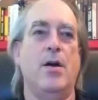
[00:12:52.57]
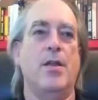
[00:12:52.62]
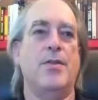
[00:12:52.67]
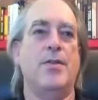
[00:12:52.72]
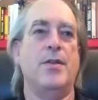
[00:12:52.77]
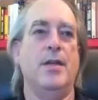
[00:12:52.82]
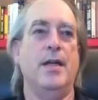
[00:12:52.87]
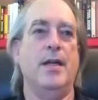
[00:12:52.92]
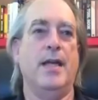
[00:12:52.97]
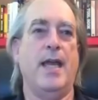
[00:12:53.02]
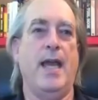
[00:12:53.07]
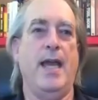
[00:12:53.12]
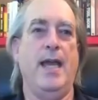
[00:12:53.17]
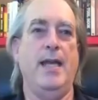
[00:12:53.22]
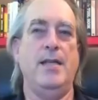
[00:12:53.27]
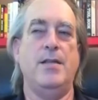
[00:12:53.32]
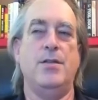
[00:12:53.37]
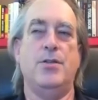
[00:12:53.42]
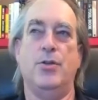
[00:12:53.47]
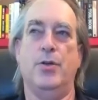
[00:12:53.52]
to authenticate
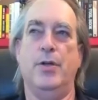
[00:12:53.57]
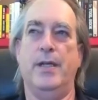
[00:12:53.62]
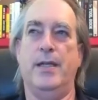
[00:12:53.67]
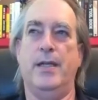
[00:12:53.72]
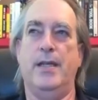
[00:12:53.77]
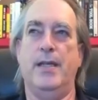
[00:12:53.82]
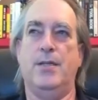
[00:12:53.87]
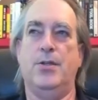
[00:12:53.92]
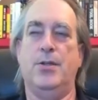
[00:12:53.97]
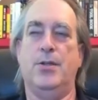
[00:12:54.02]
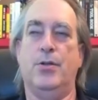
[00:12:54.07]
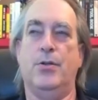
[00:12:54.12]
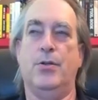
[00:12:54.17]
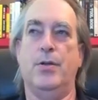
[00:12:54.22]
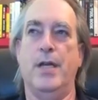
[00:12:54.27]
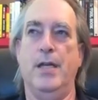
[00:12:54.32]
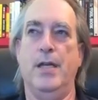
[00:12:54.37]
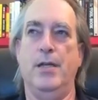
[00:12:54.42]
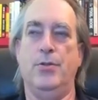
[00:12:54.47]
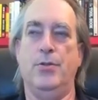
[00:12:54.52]
it so it gets the
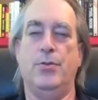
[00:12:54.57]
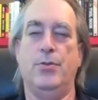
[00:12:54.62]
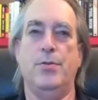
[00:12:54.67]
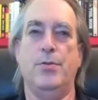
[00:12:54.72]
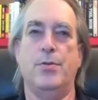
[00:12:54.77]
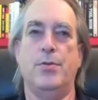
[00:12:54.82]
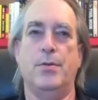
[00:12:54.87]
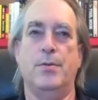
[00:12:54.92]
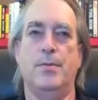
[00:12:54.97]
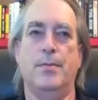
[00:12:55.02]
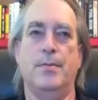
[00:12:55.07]
credentials.